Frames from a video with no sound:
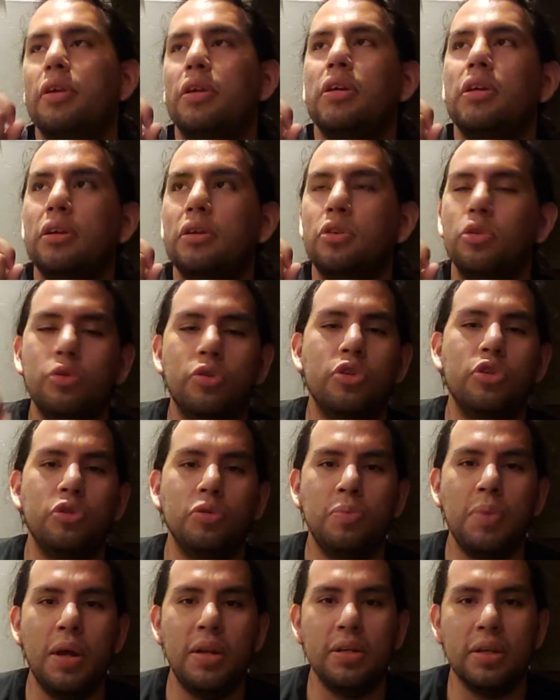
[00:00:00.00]
the
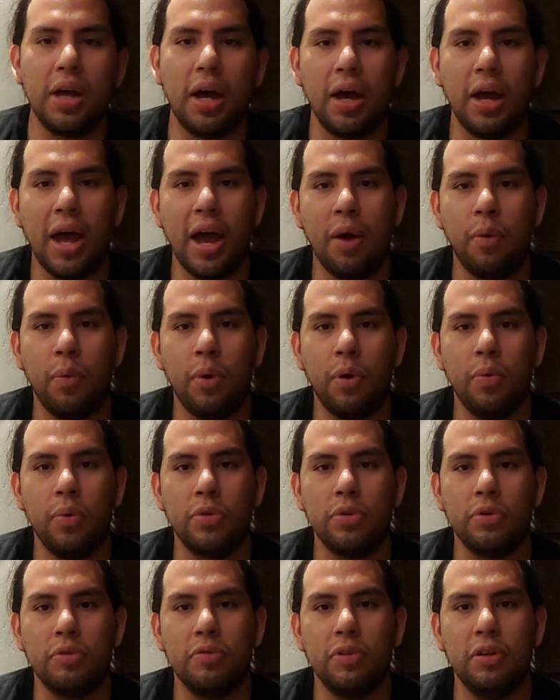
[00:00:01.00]
YouTube. And you got at
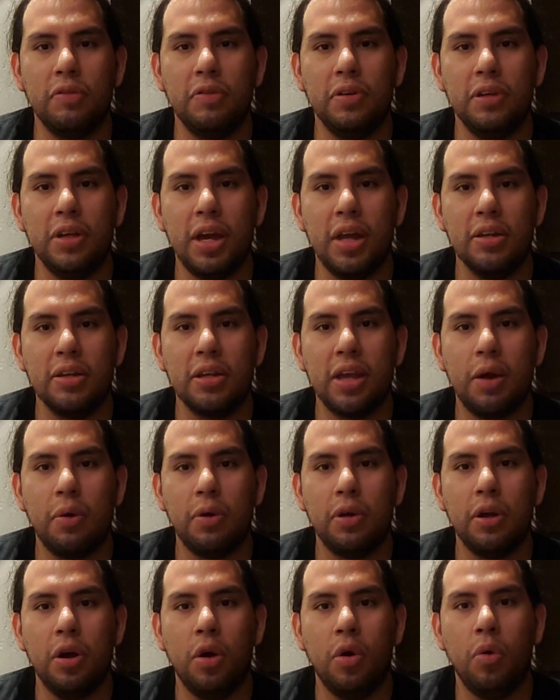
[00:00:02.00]
WetWizardVeve and
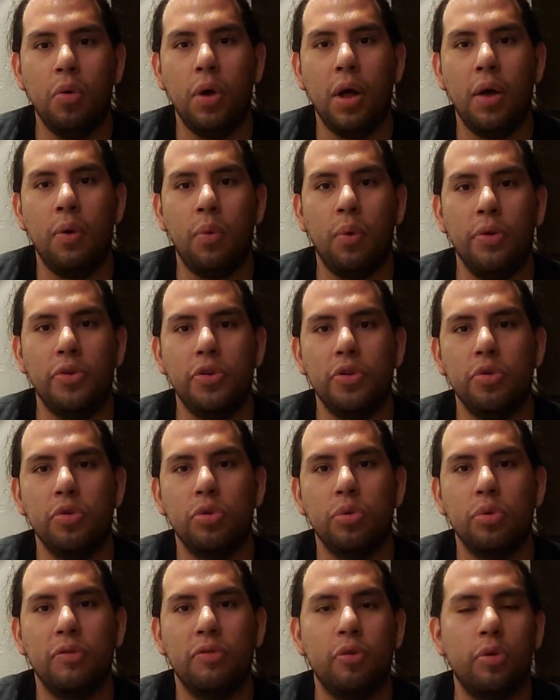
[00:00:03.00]
Gary O at
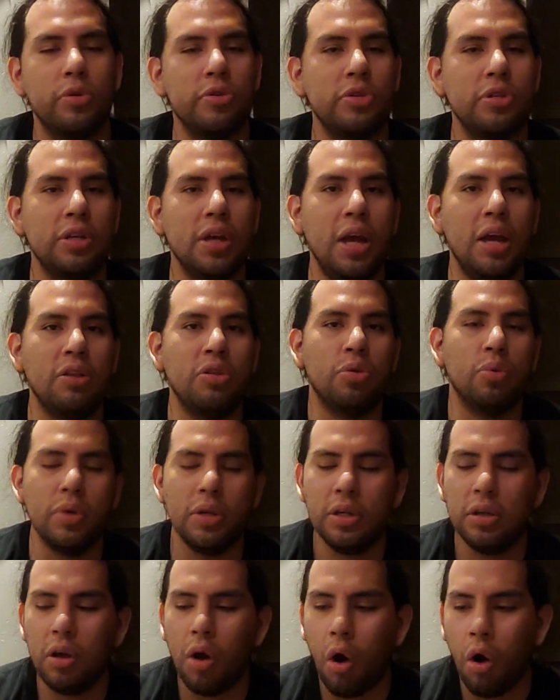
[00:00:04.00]

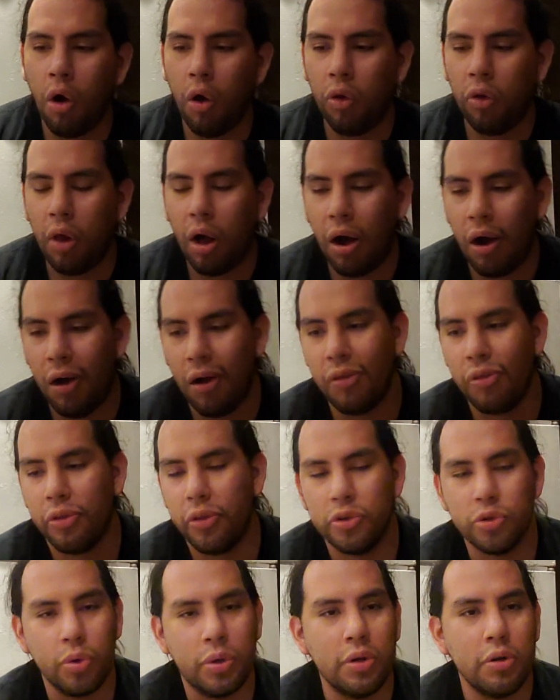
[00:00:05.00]
1234CA3 all on
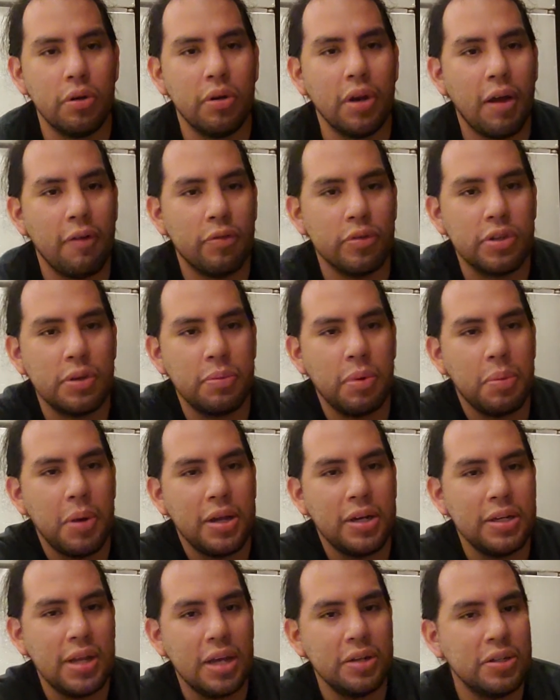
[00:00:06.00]
the Twitter. Everyone say
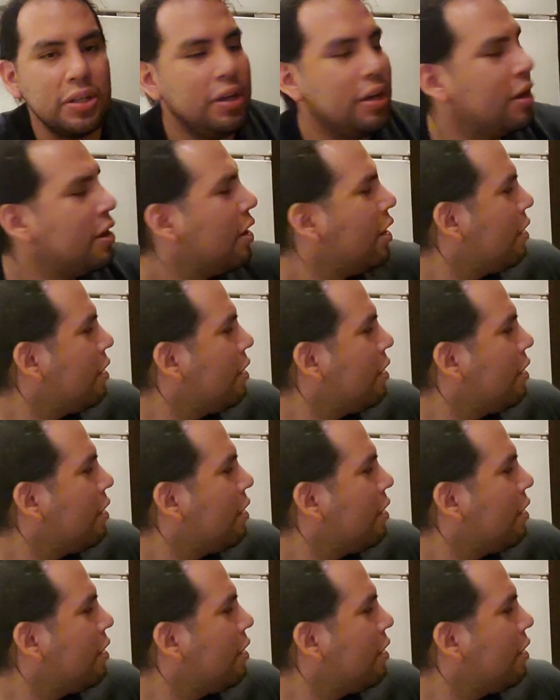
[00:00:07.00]
bye-bye to Dashie.